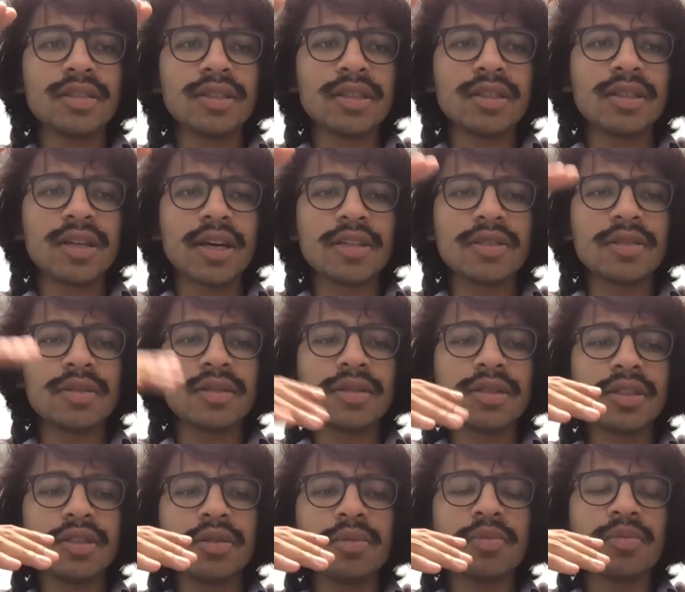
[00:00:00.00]
And as you
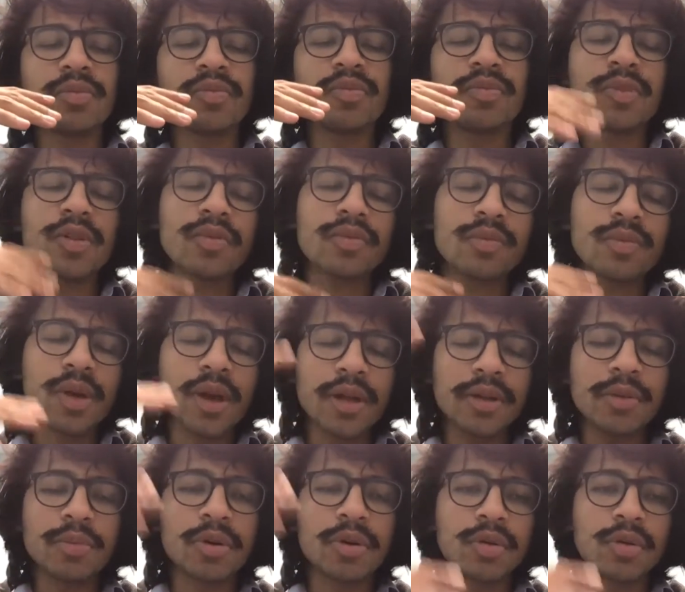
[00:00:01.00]
continue and
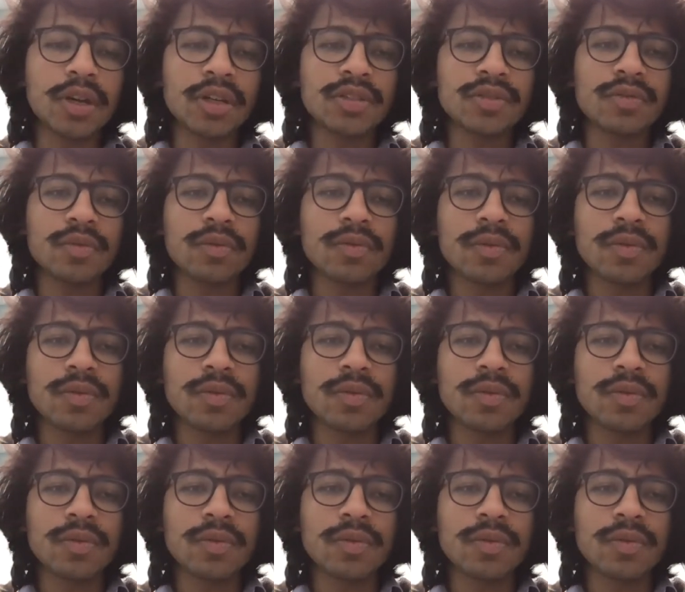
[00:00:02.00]
you progress